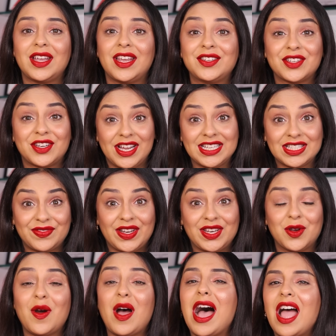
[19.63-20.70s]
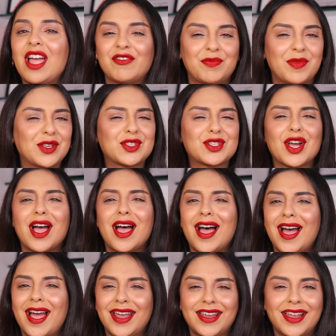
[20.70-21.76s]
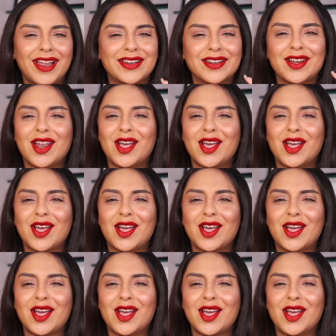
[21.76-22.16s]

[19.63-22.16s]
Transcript: In today's video, I've pitched high-end